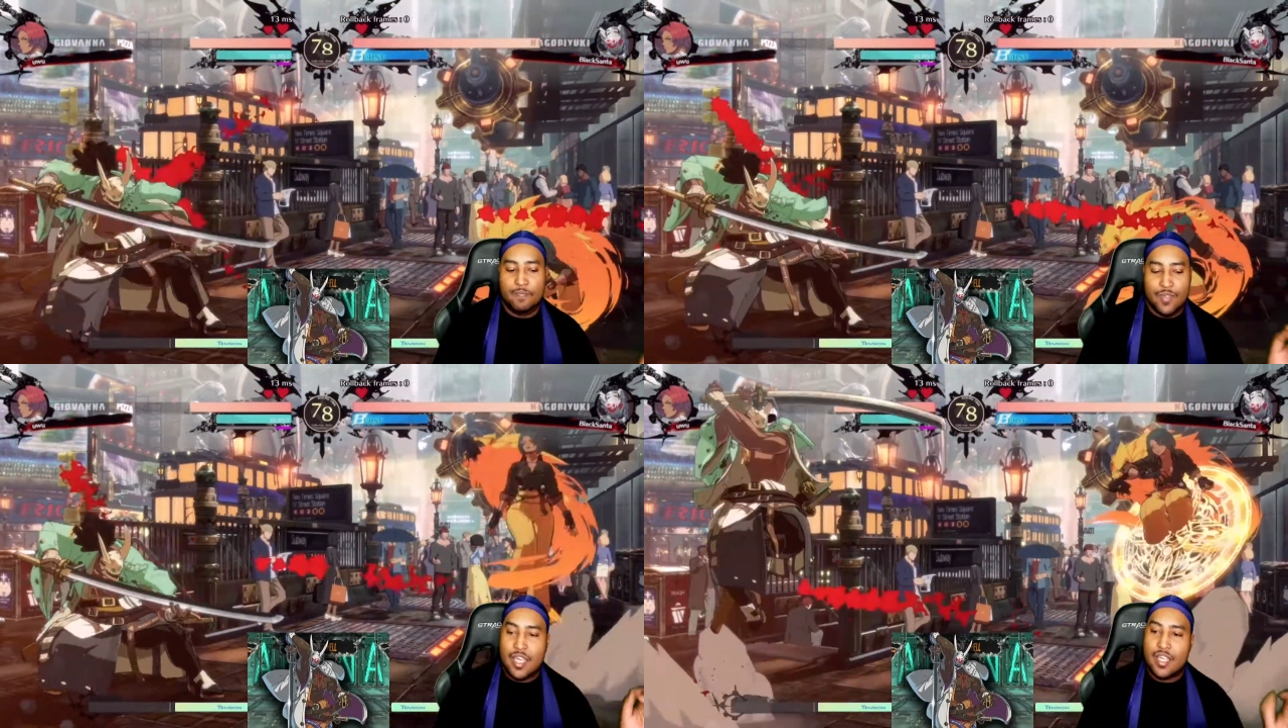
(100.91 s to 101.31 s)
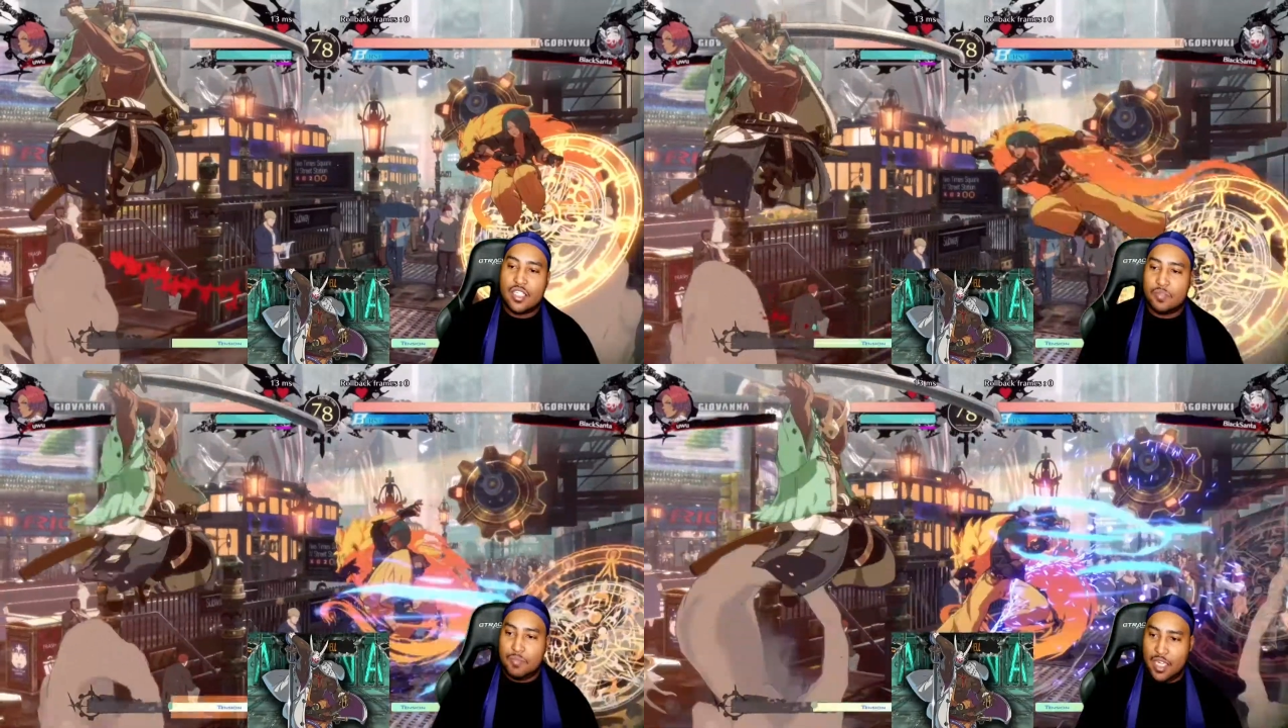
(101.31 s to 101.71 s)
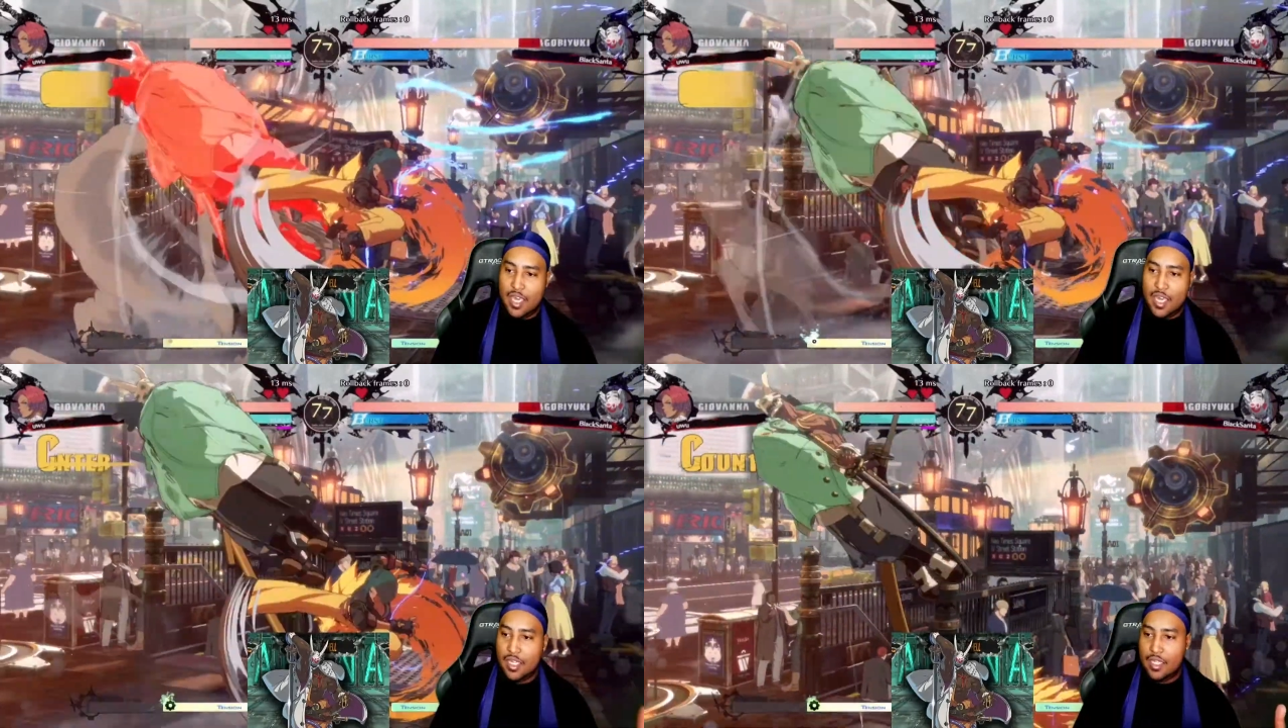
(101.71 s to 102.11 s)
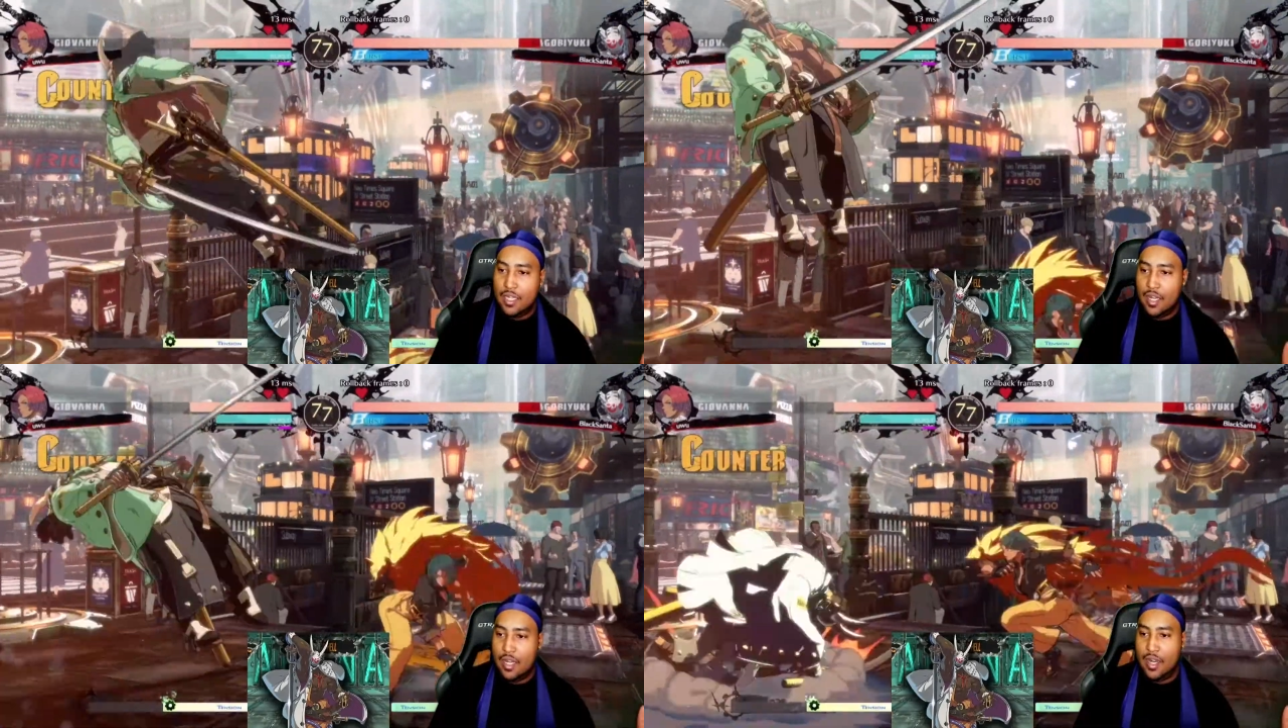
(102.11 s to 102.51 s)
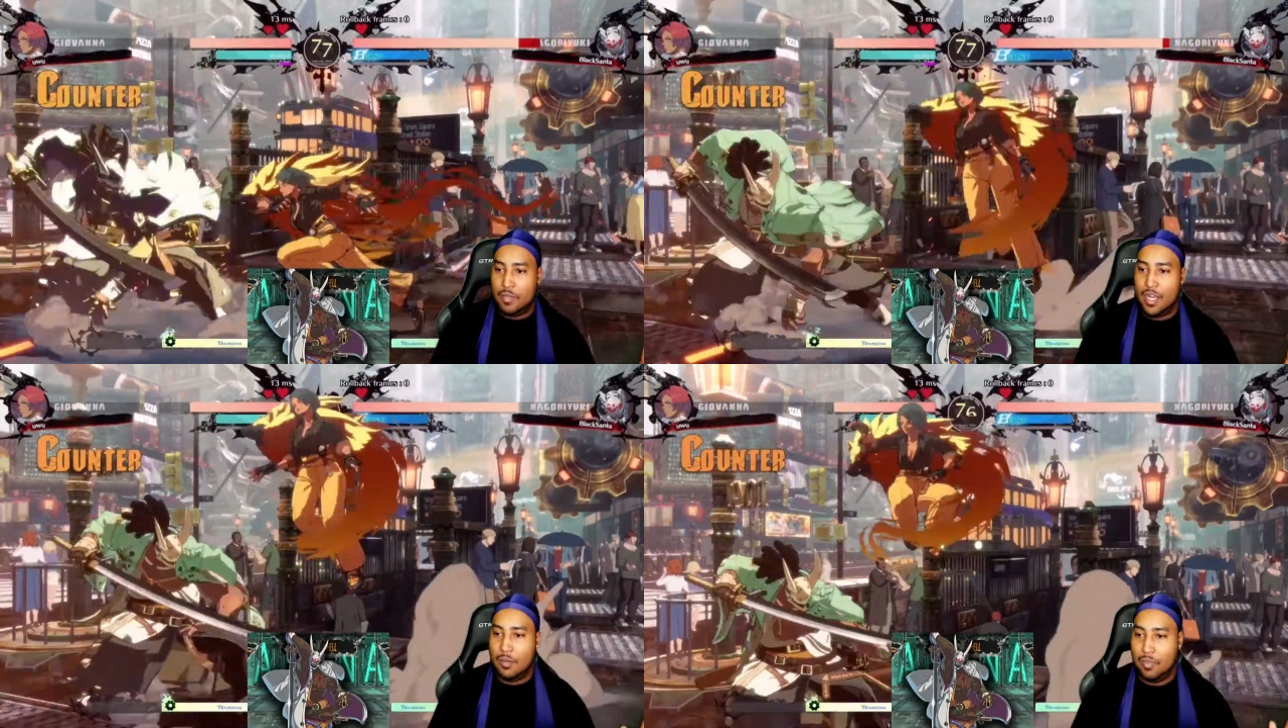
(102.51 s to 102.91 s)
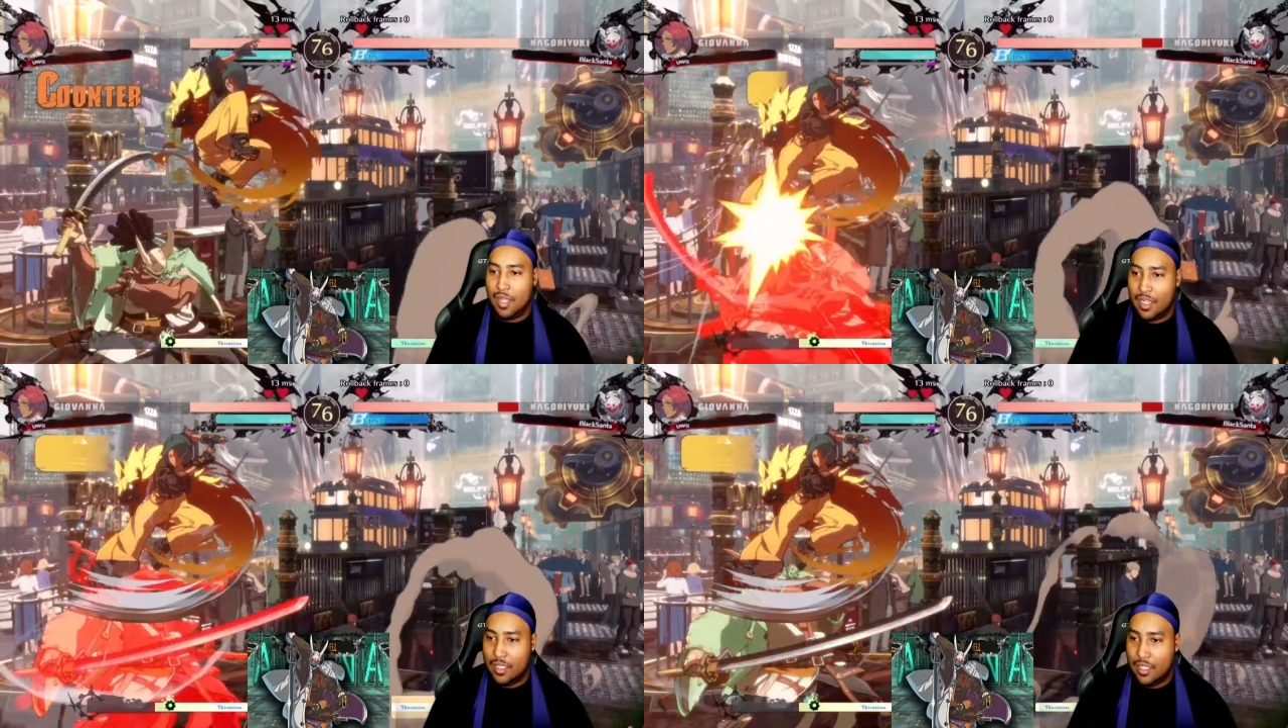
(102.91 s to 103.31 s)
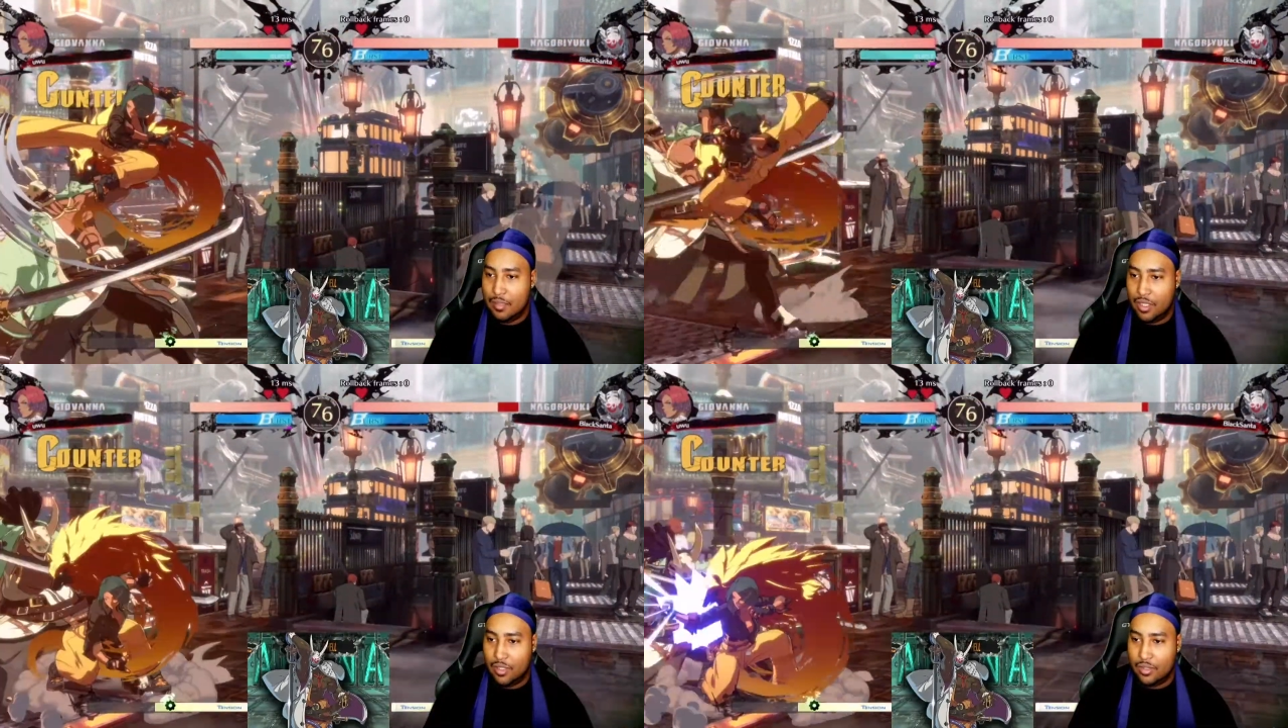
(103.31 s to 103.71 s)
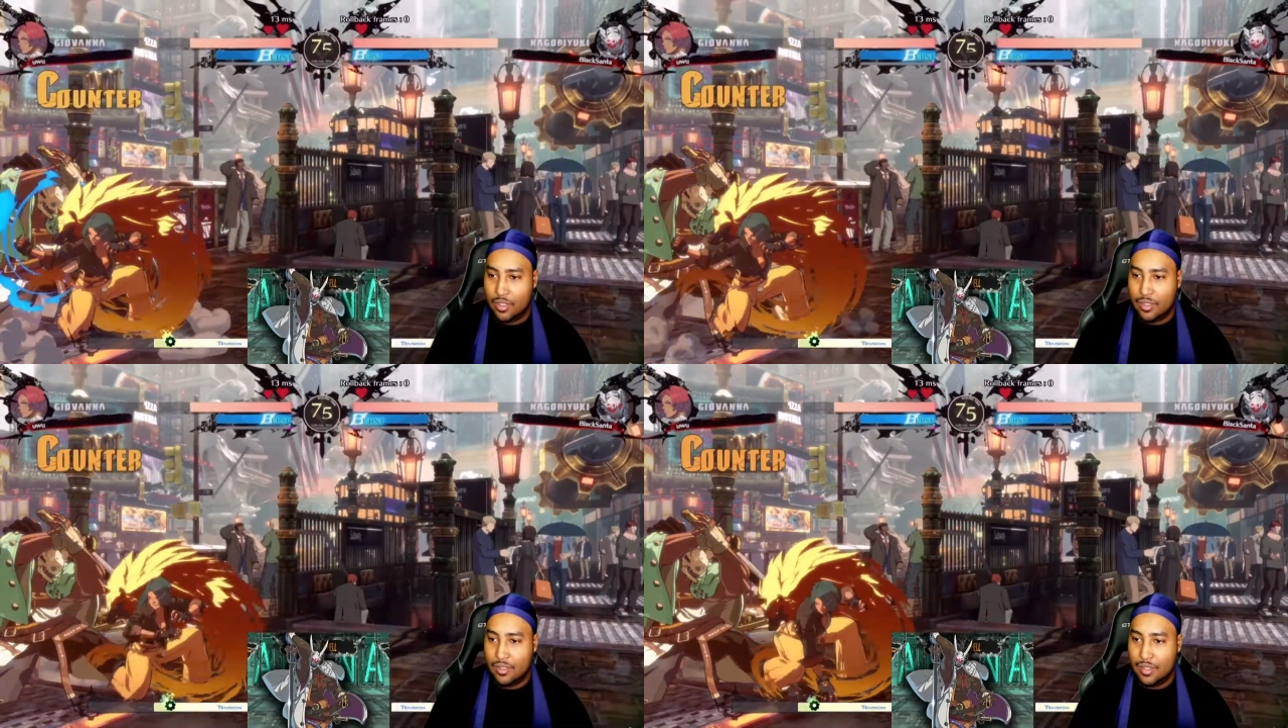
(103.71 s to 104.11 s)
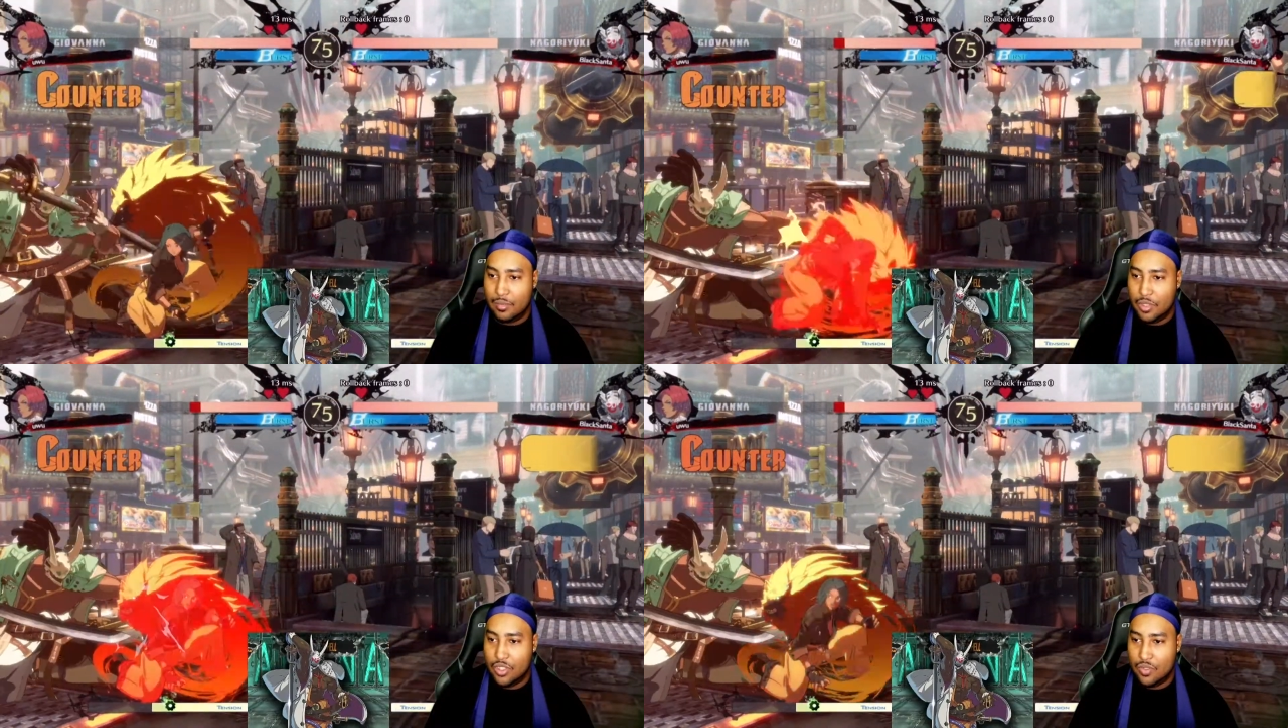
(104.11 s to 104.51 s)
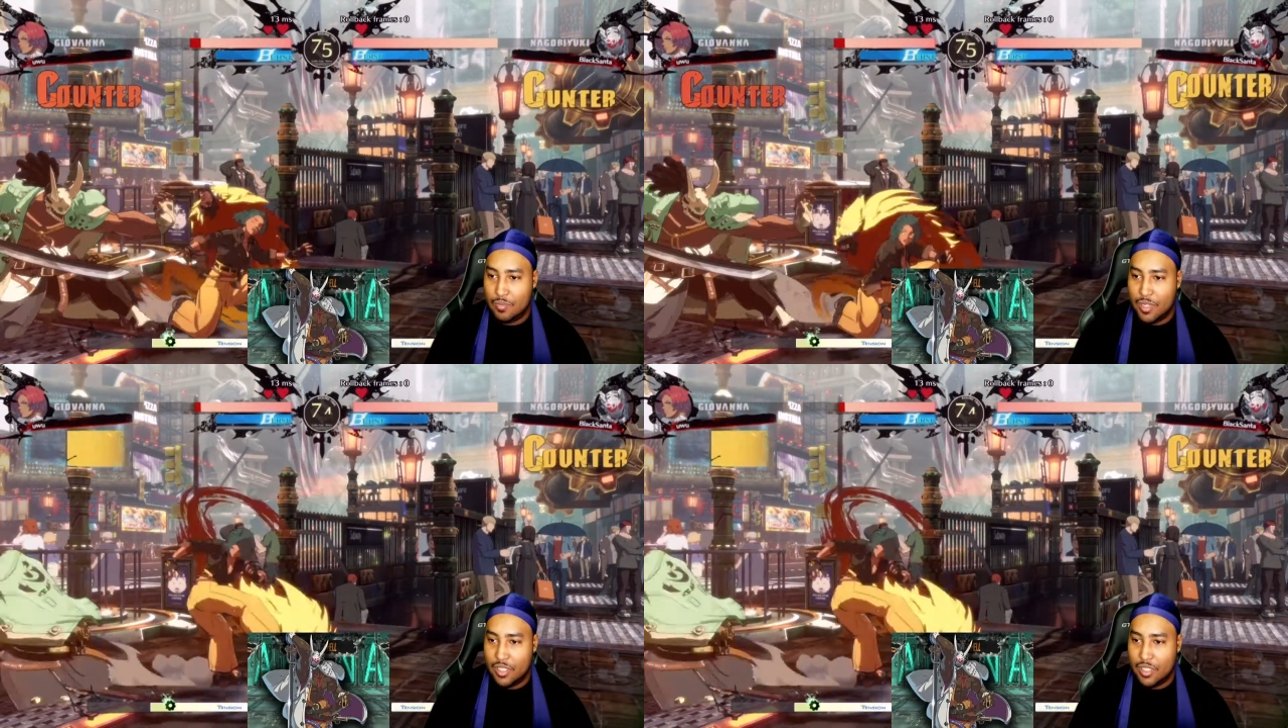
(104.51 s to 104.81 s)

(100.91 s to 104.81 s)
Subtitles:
He has this mechanic, I'm kind of blocking it, but hold on, let me scooch myself